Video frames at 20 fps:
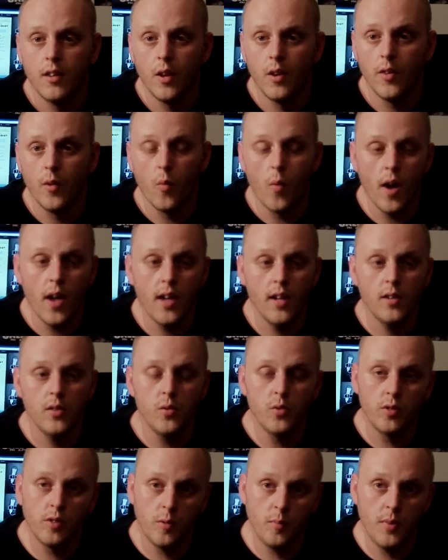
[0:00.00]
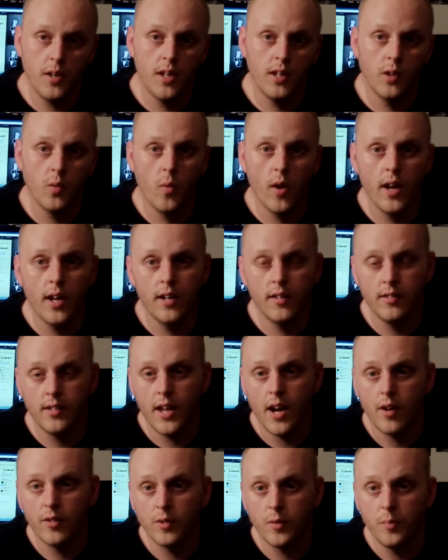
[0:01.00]
The way it used to be and the way it is
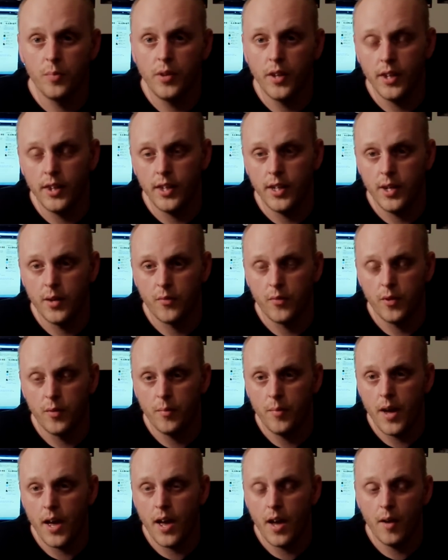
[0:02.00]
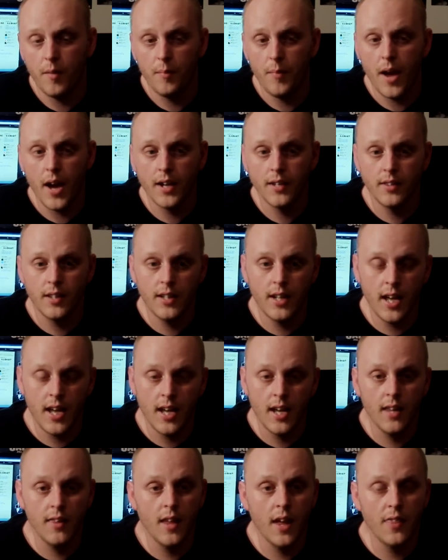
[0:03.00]
now is completely different. Back in the
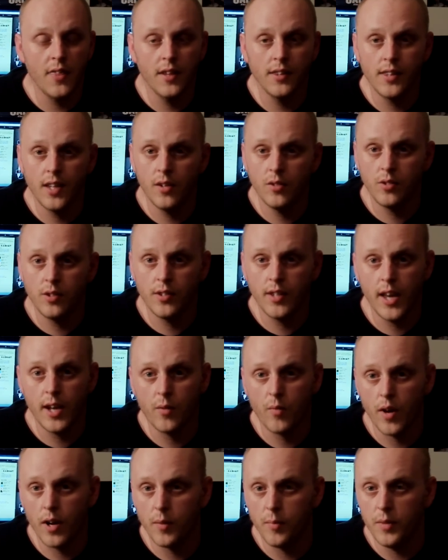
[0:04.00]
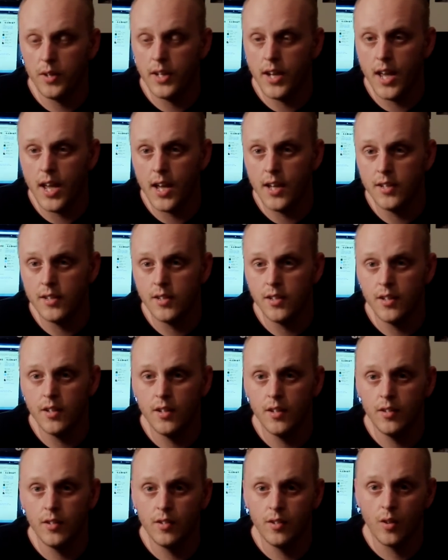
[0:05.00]
day, I think they used to take
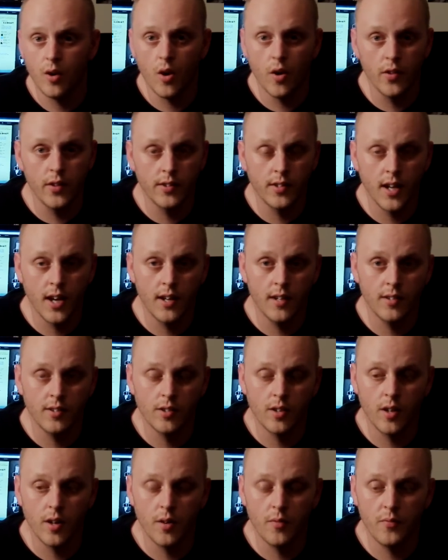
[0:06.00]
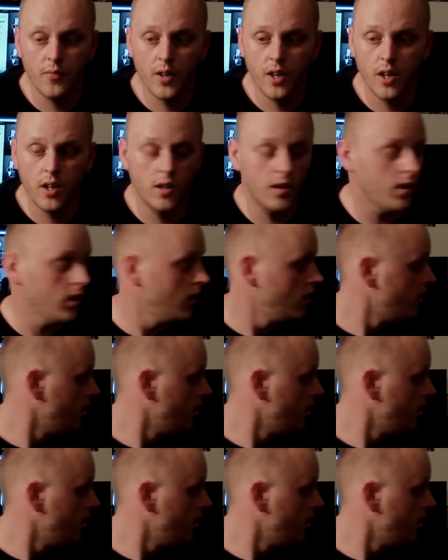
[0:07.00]
recommendations and all this kind of stuff, and,